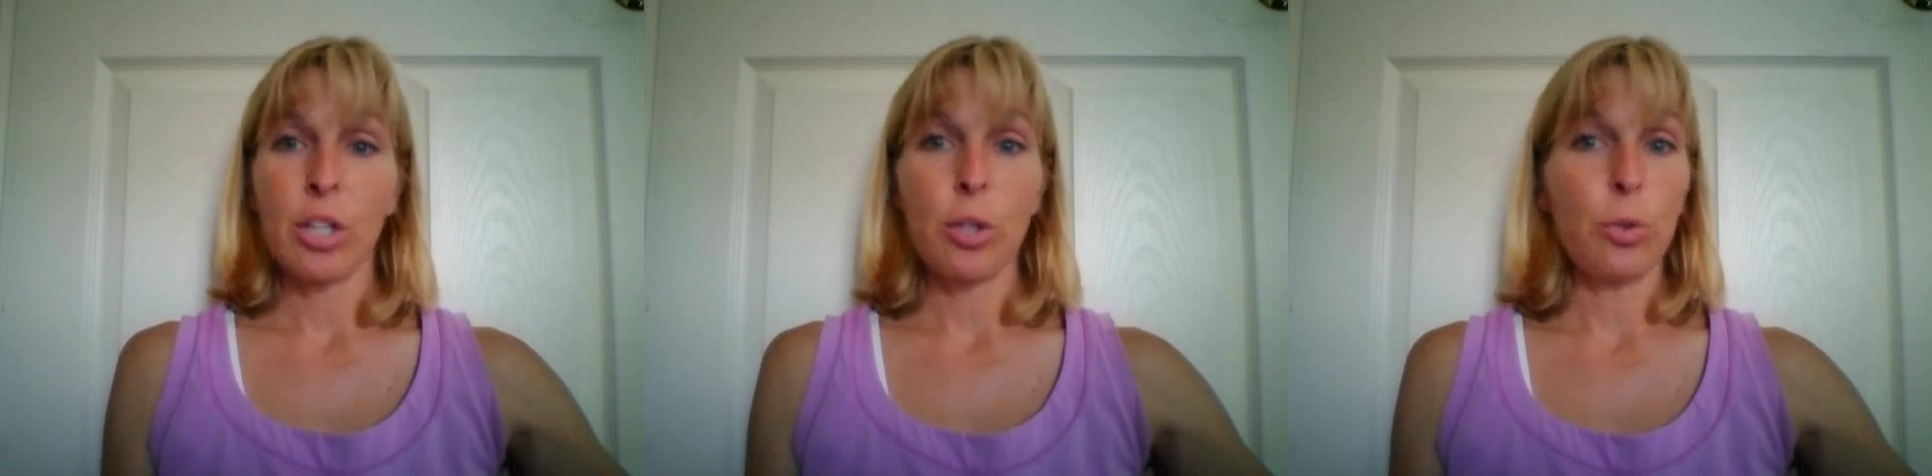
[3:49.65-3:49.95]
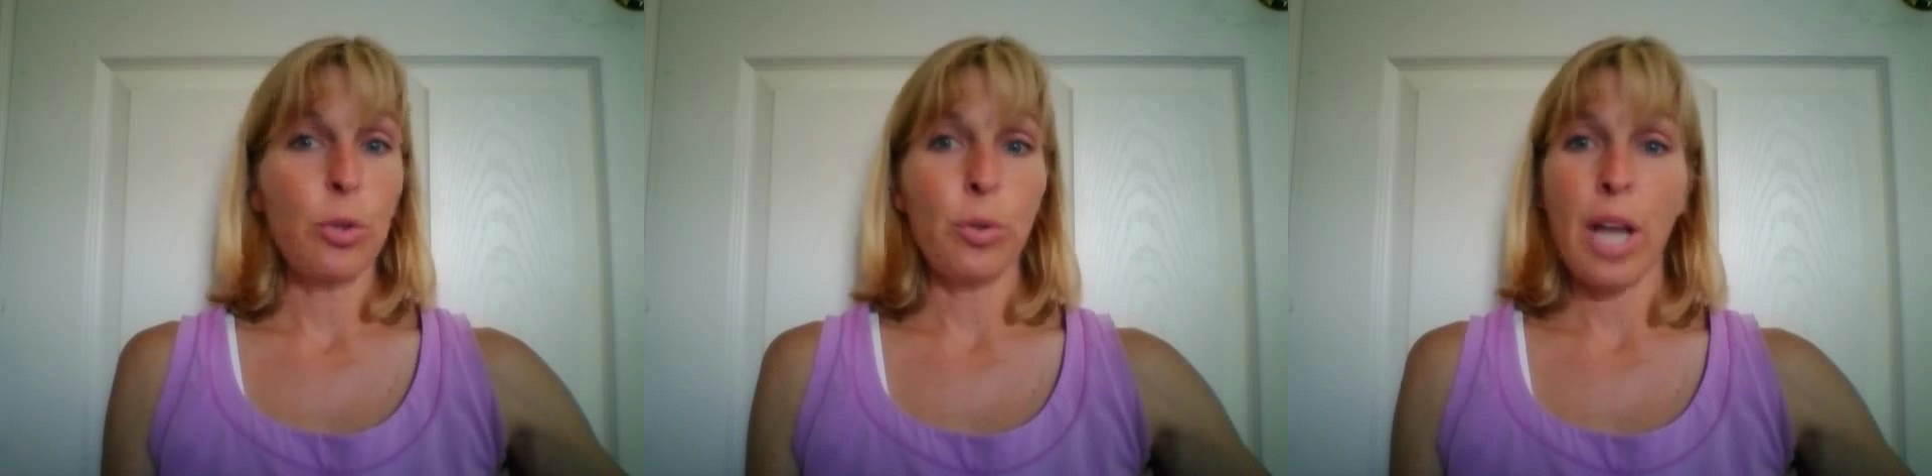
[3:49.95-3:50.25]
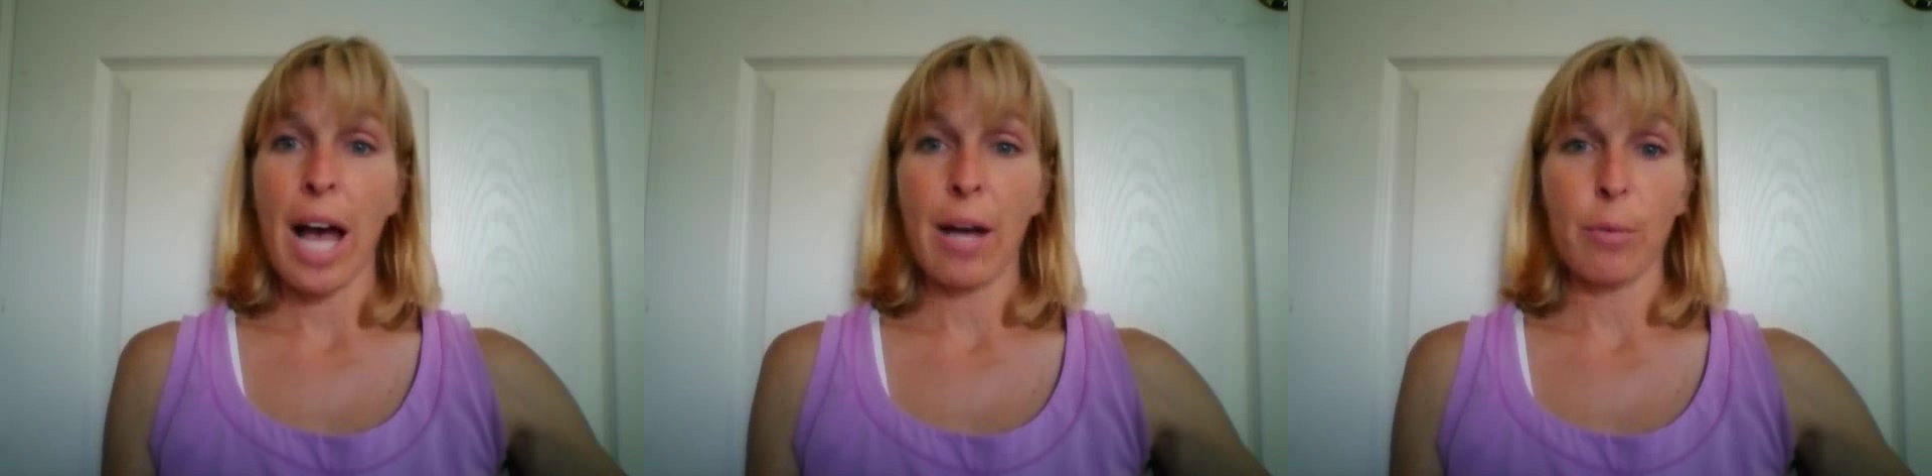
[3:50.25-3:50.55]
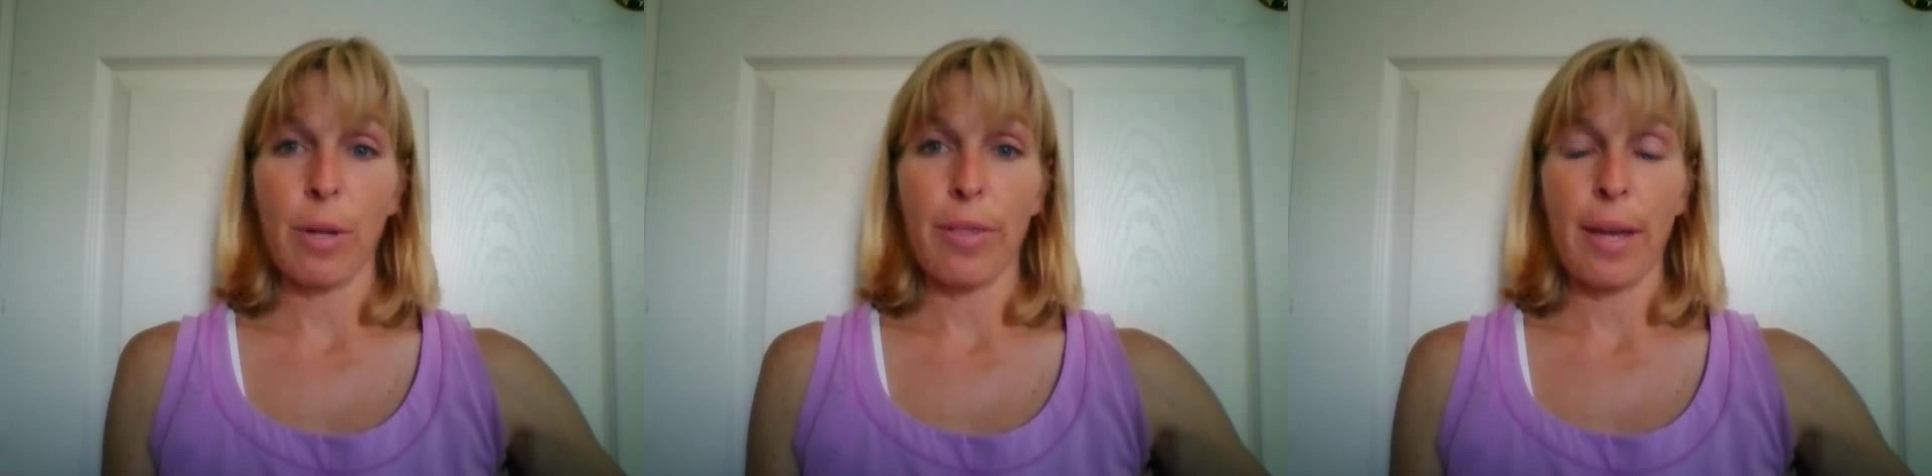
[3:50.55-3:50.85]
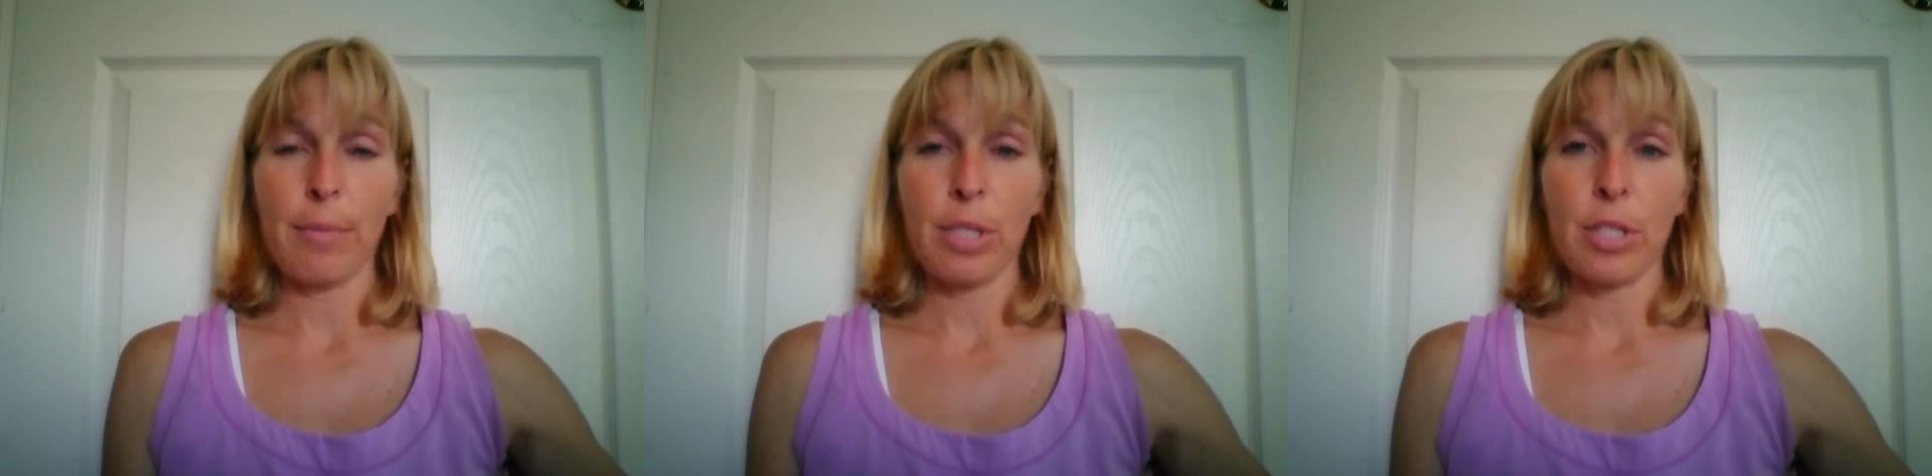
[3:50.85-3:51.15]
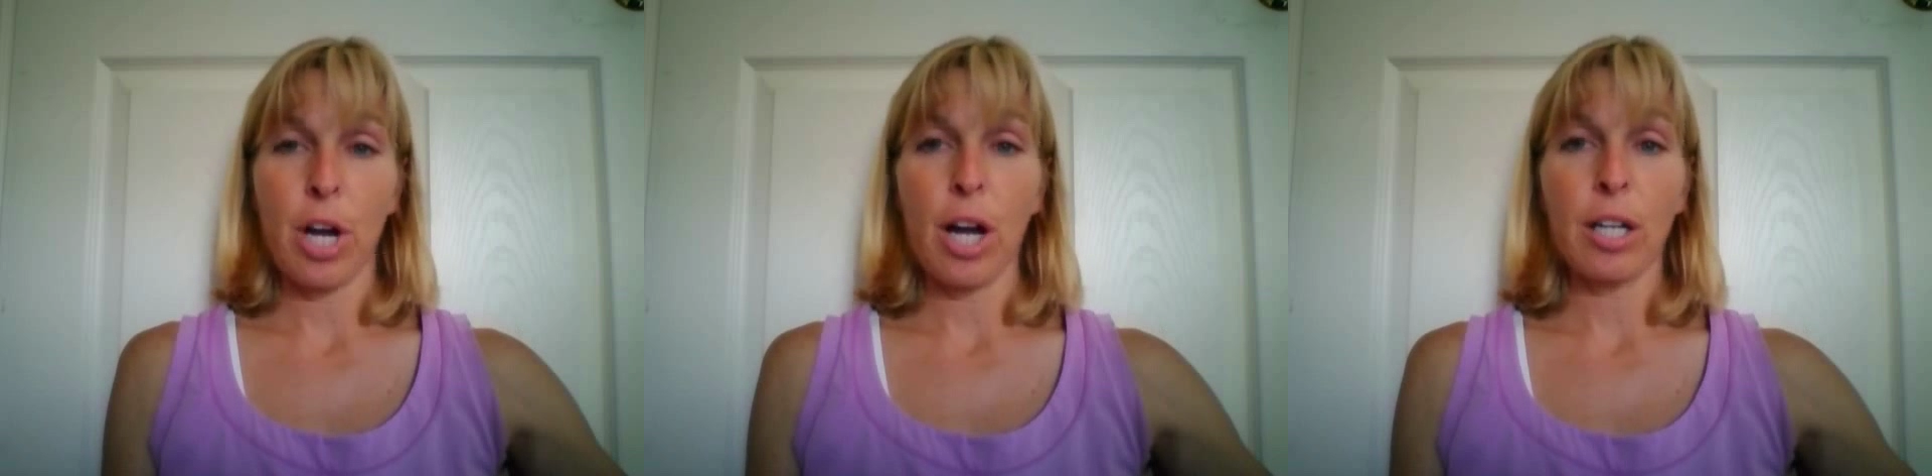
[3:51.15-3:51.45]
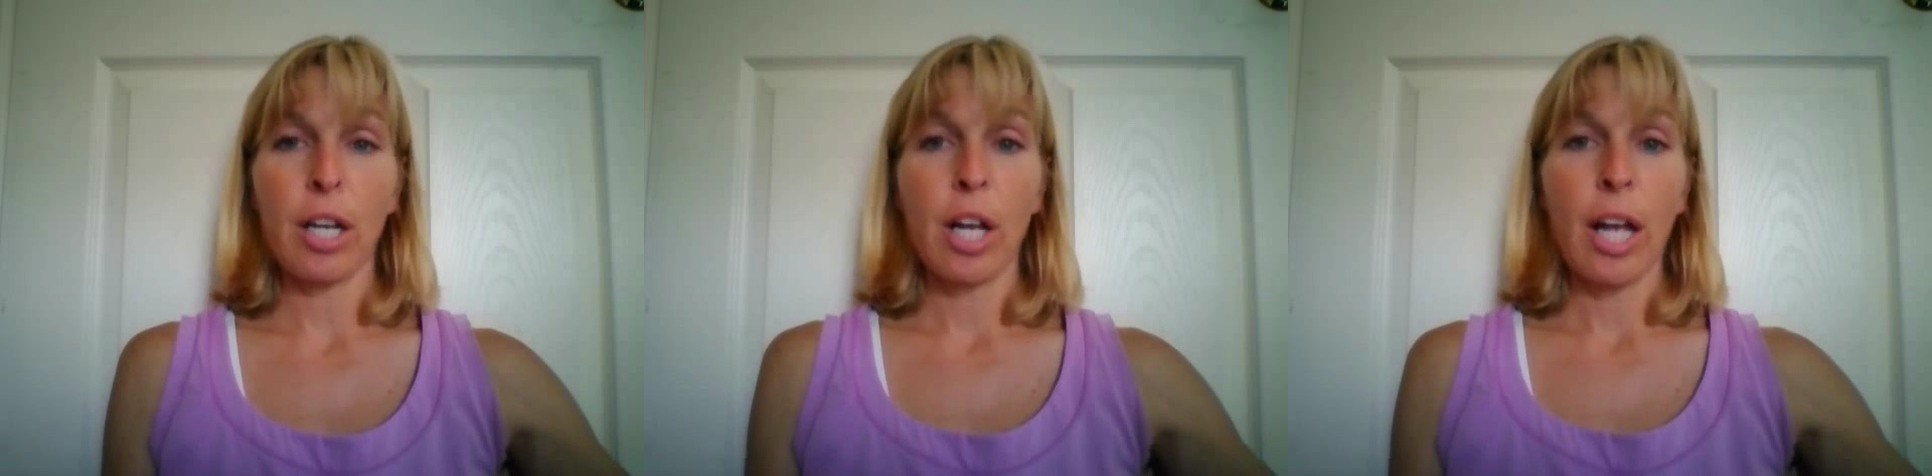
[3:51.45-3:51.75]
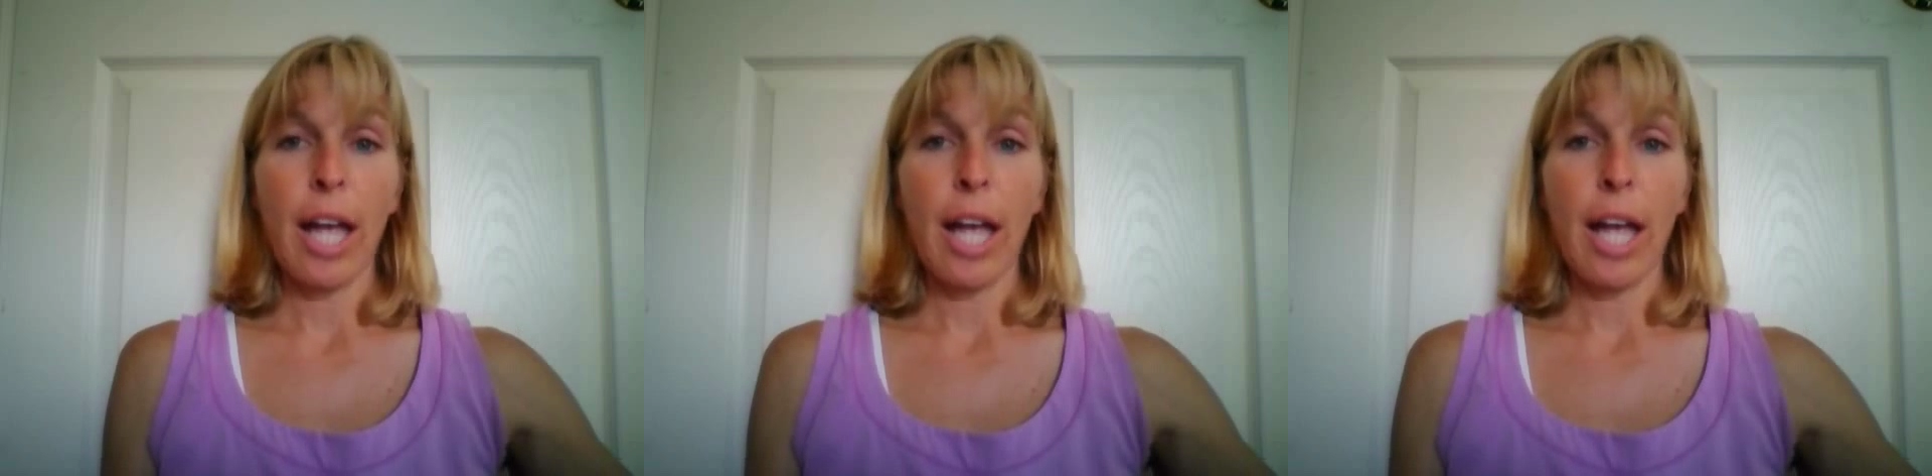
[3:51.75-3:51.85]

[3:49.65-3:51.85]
You do not want them to talk.